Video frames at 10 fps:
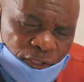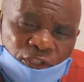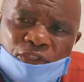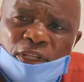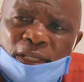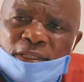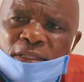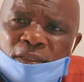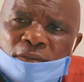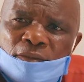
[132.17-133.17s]
The
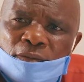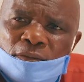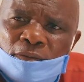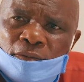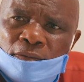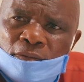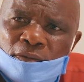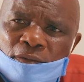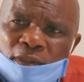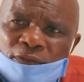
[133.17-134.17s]
church,
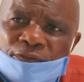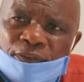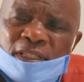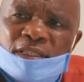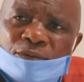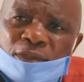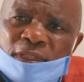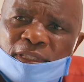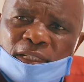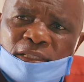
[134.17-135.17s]
faced
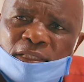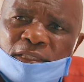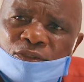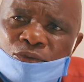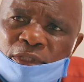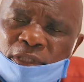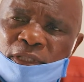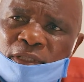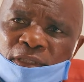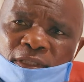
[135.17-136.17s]
with such a
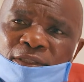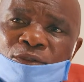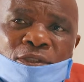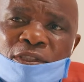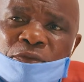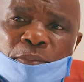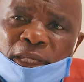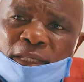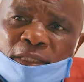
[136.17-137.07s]
situation, is not spared.